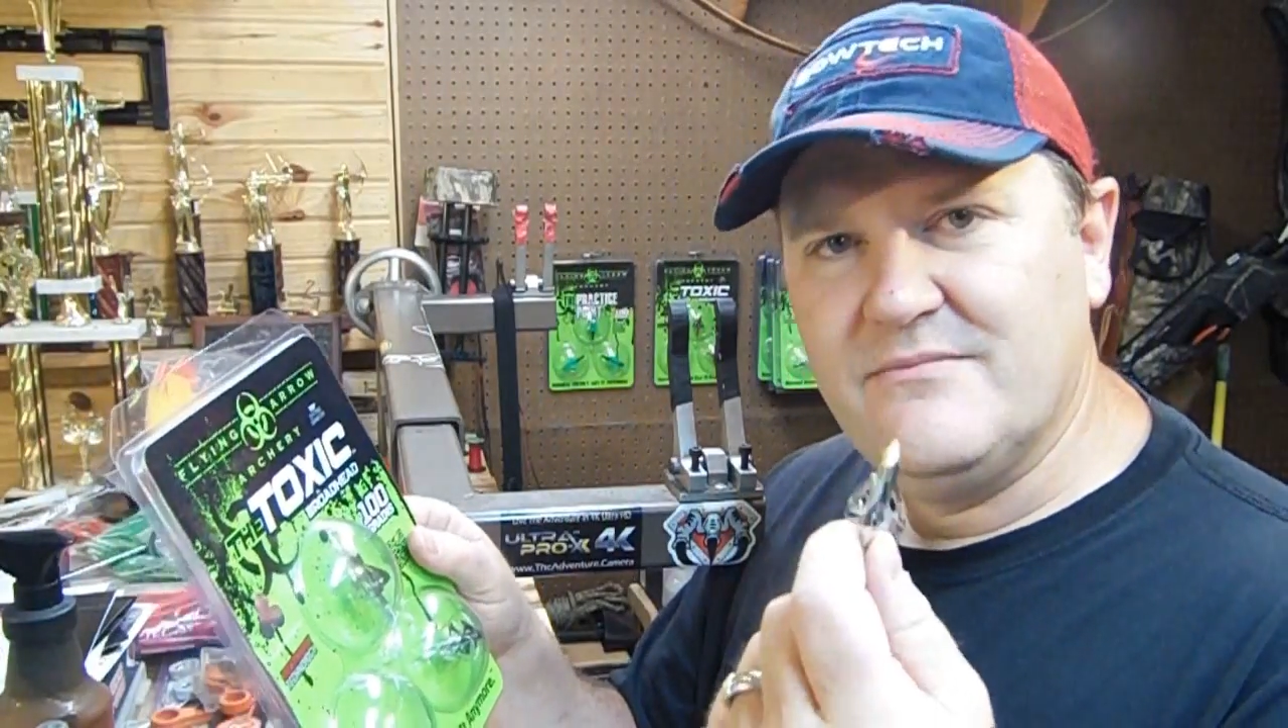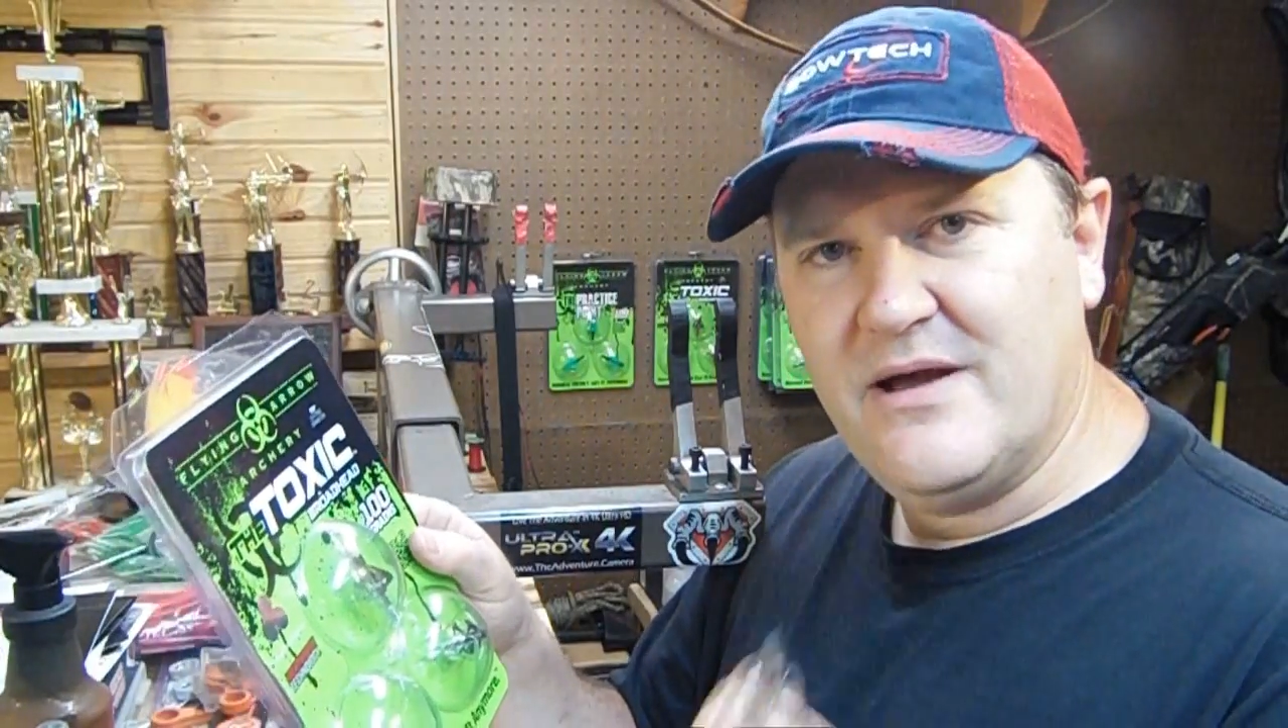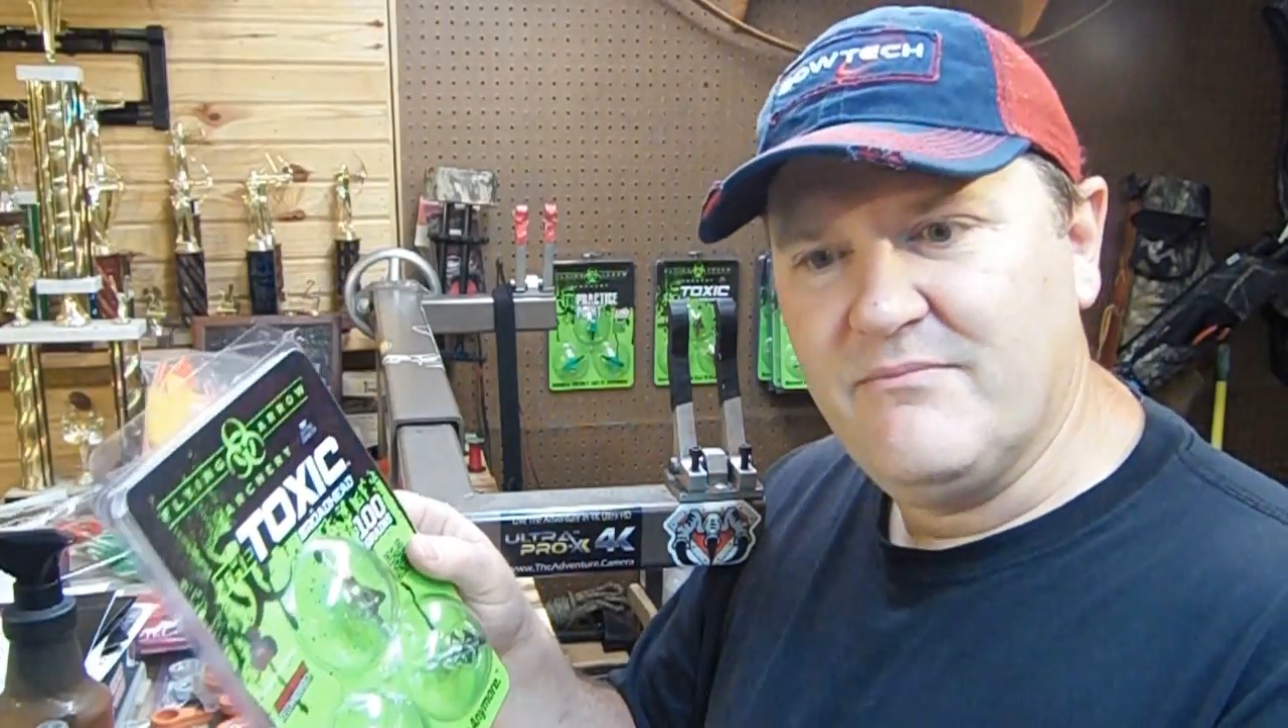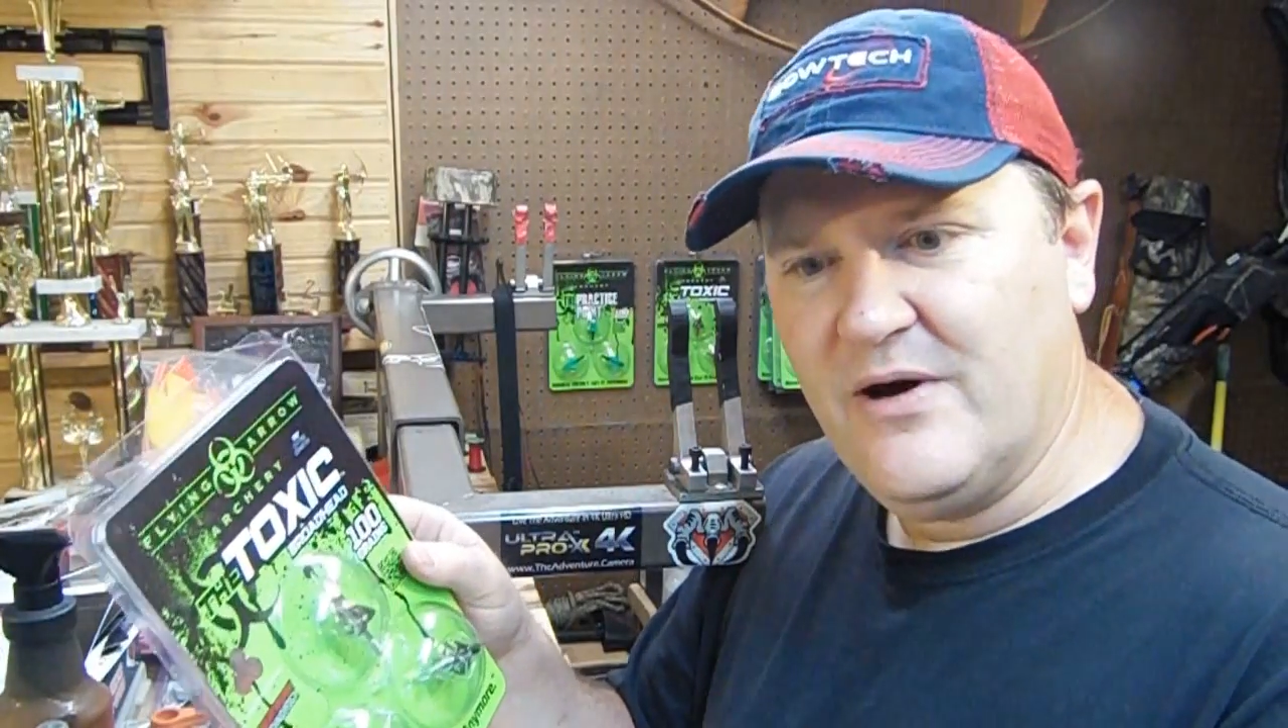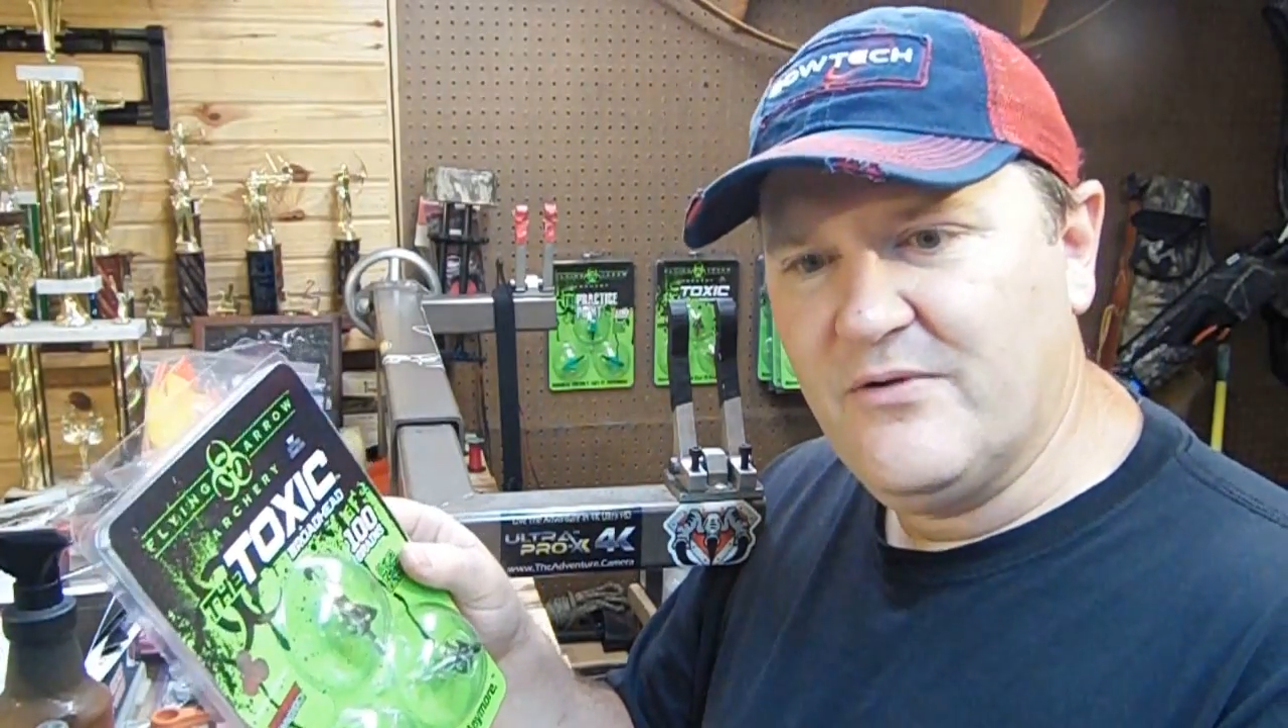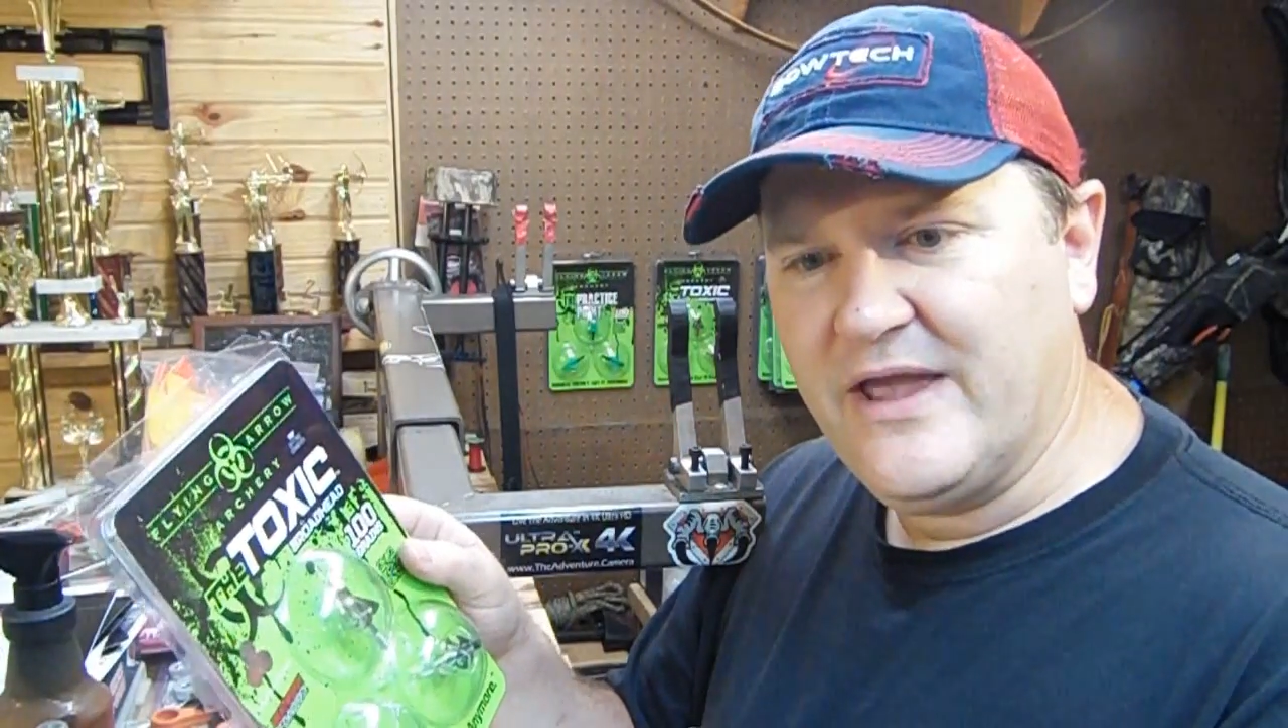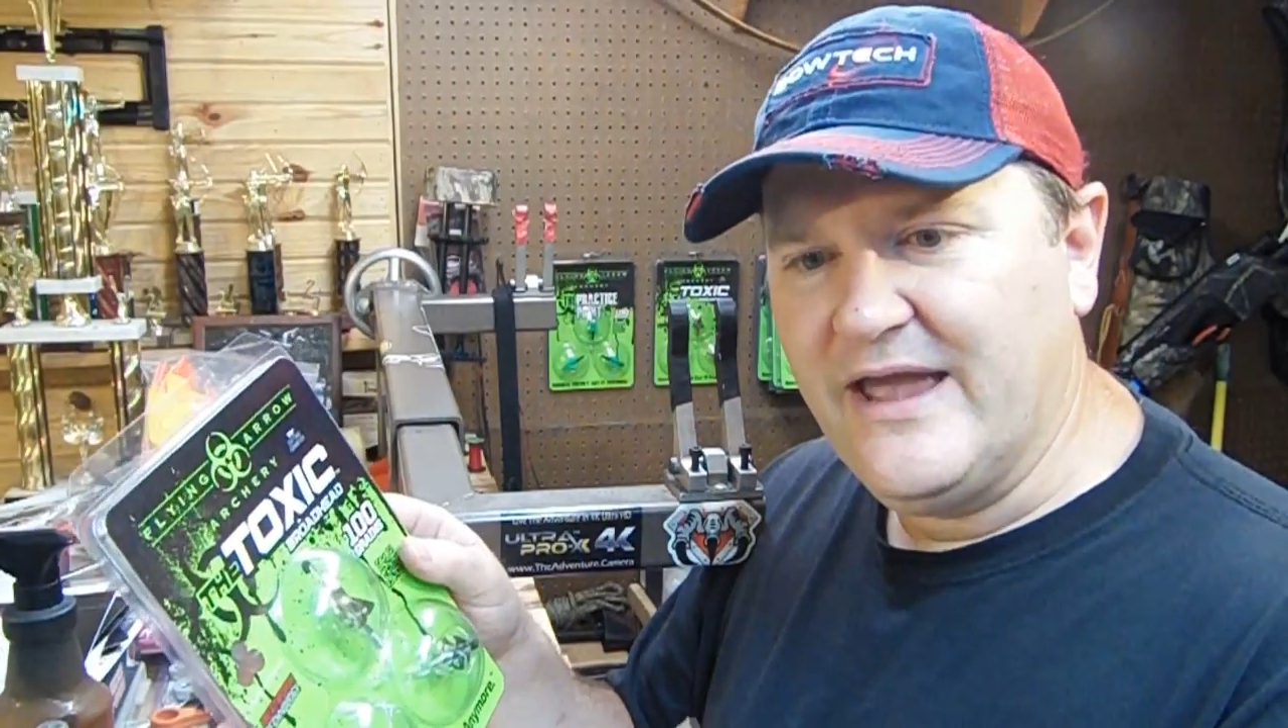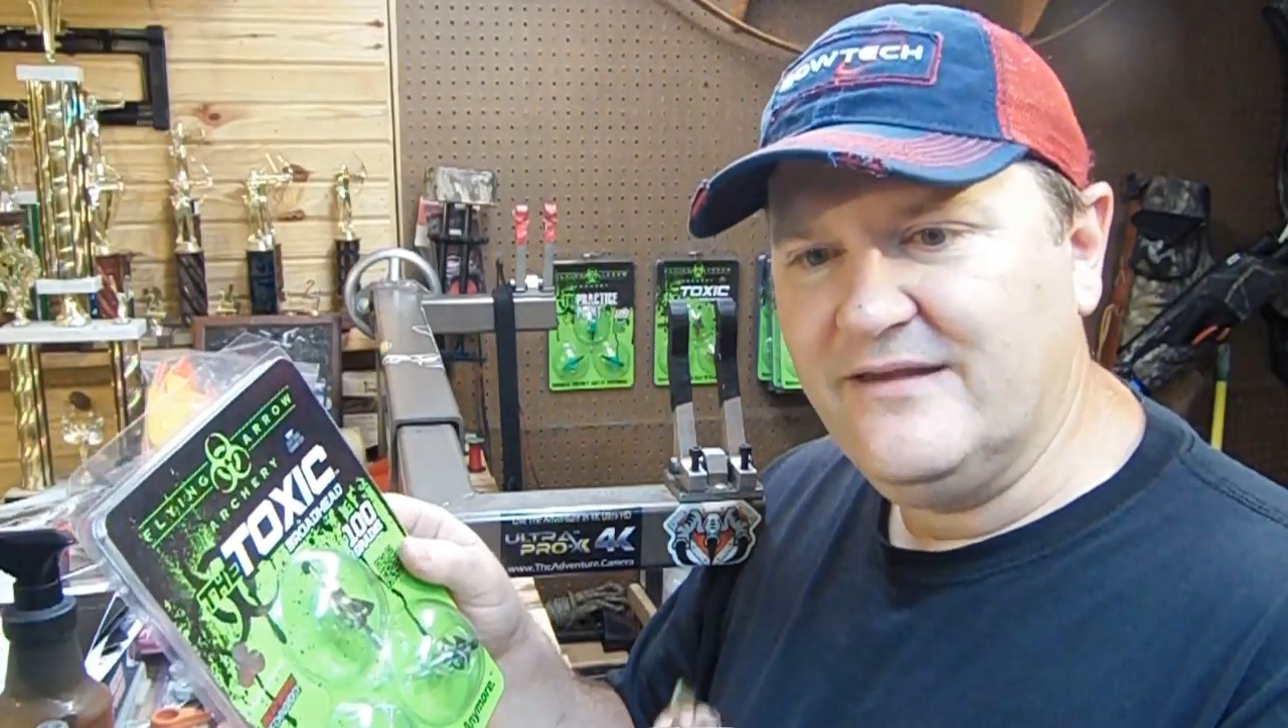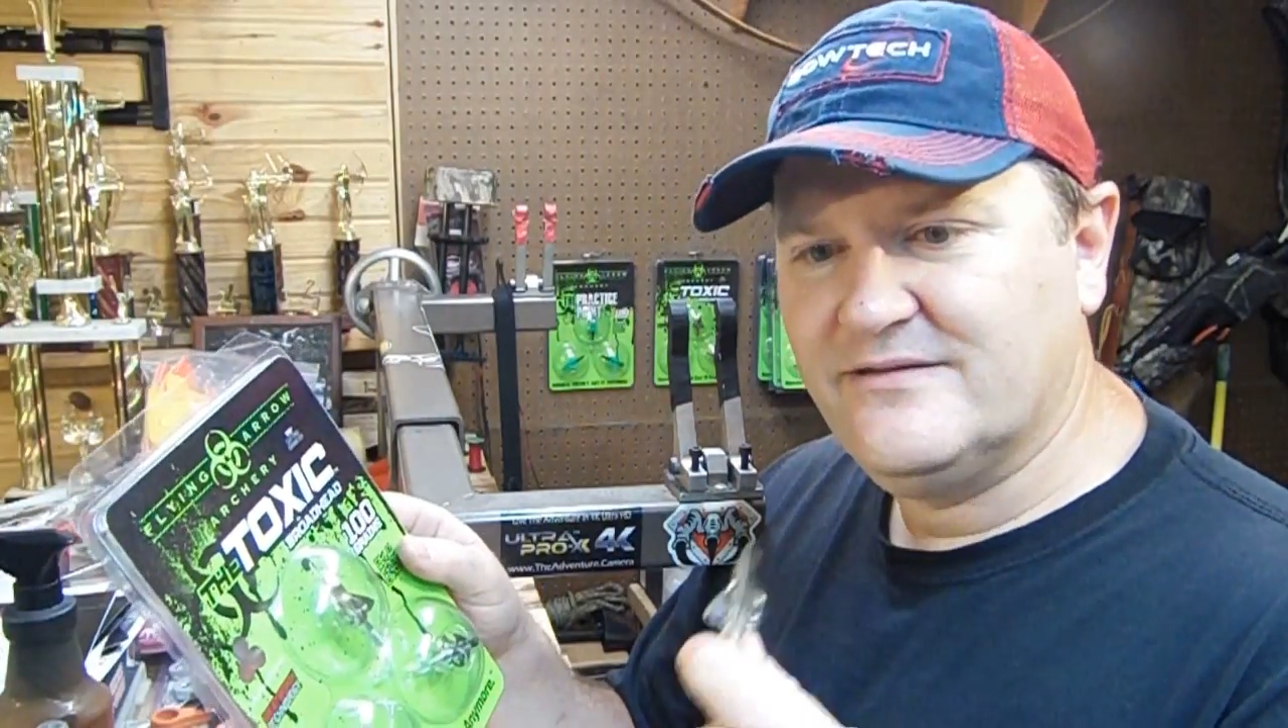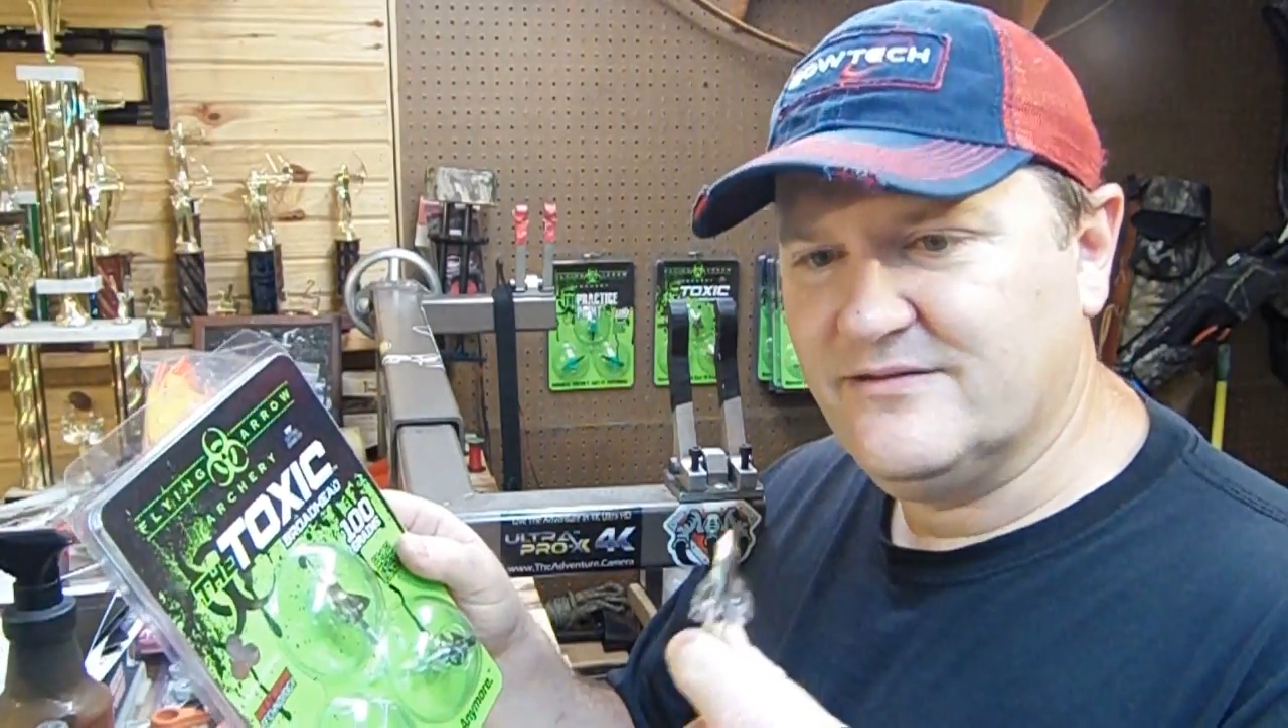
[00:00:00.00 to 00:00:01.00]
my bow
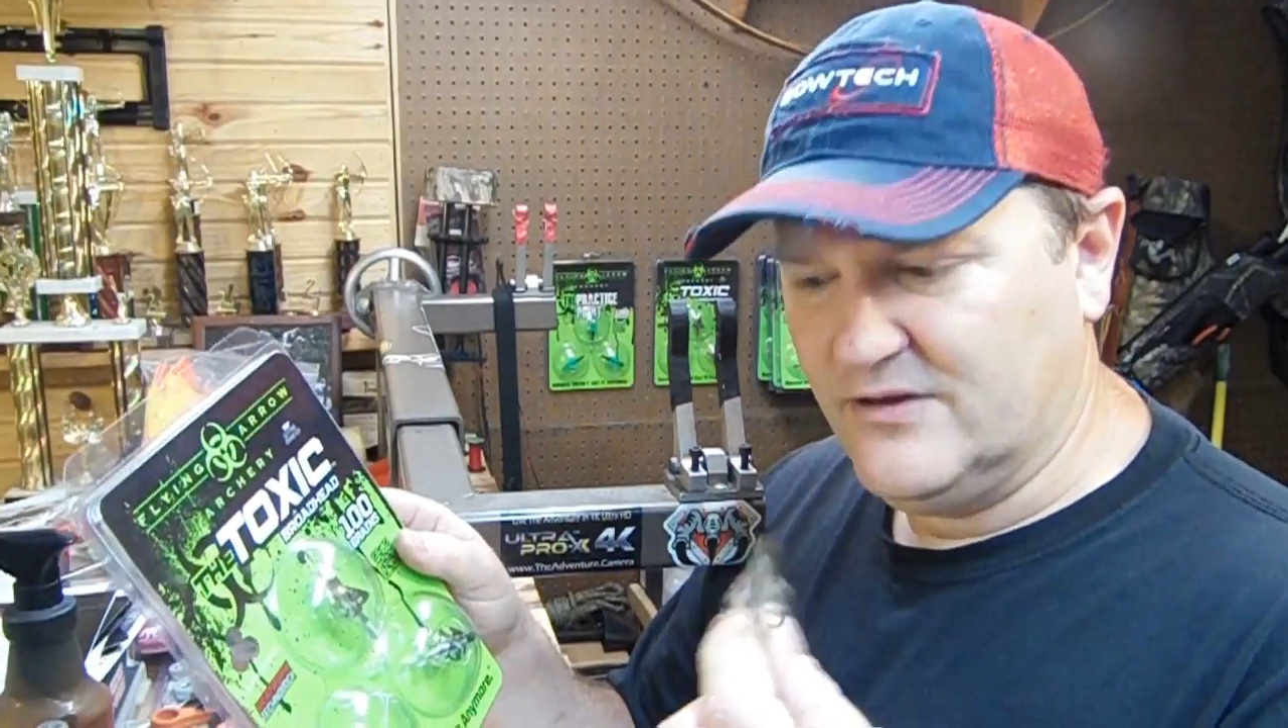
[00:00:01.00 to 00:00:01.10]
case